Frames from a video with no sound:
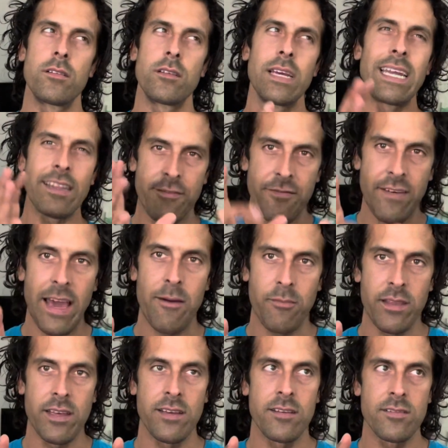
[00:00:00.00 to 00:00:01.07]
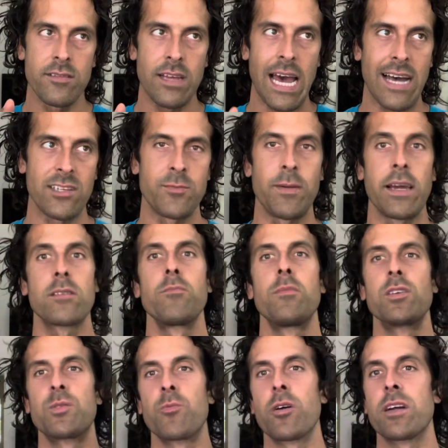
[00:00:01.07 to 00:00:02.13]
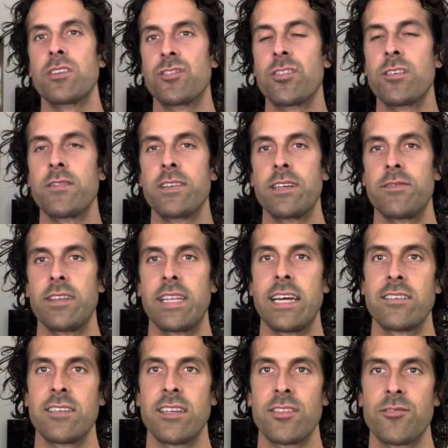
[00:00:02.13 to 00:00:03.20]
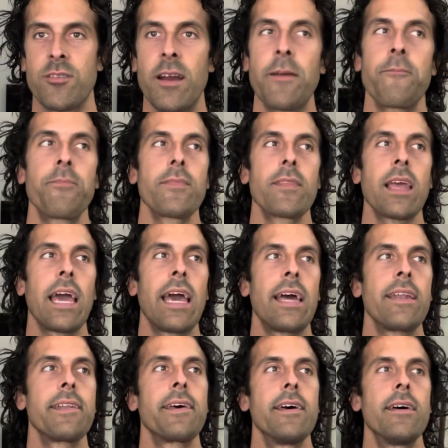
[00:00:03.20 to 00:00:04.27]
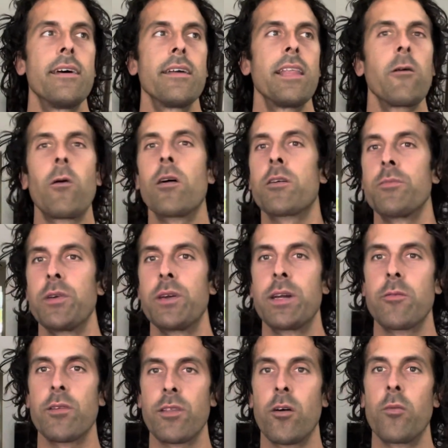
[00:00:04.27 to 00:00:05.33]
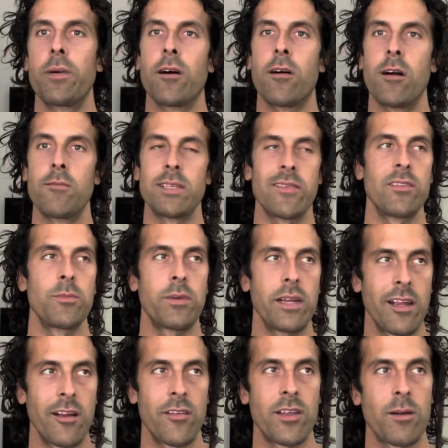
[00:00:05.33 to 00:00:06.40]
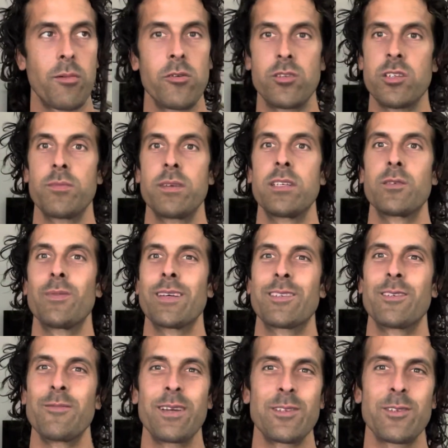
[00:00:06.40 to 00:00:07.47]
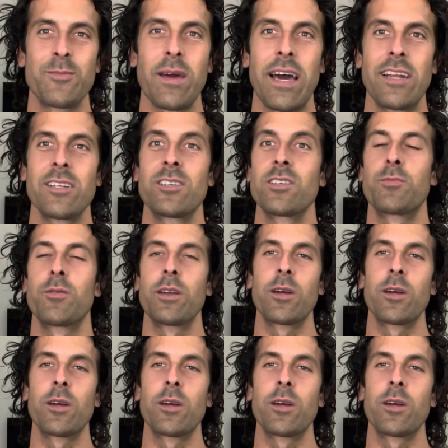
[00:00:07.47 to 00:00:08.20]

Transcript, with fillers: in the family aspect, much more conservative in that sense, right? And they welcome you here with open arms. Everybody here that approaches me speaks to me in Spanish. It's pretty